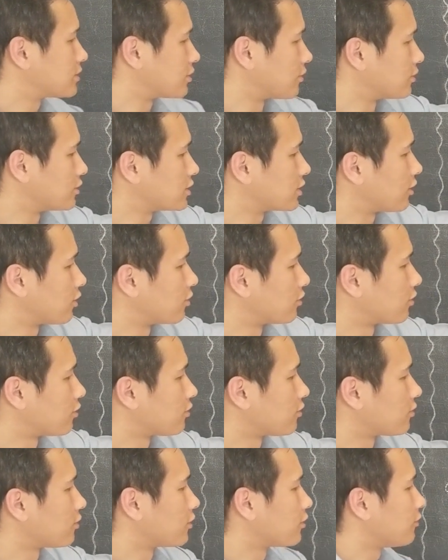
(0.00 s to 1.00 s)
So in
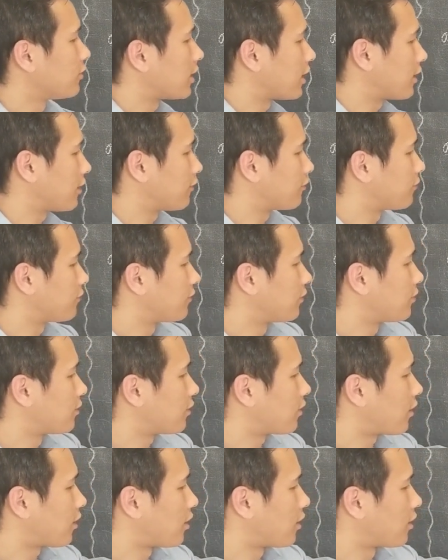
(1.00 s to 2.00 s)
total, you have
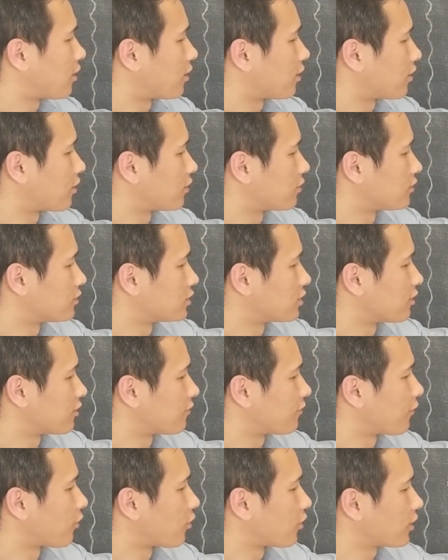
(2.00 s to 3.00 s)
r to the
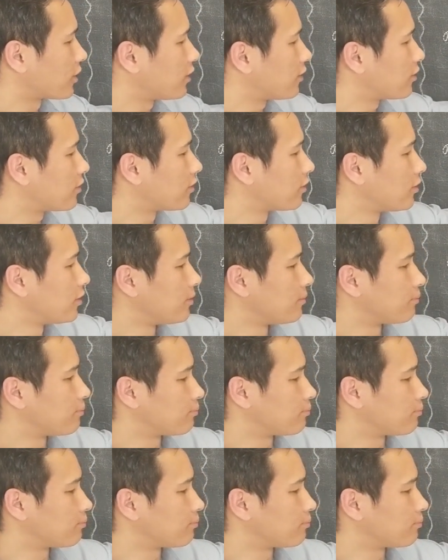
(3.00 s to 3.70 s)
4 here,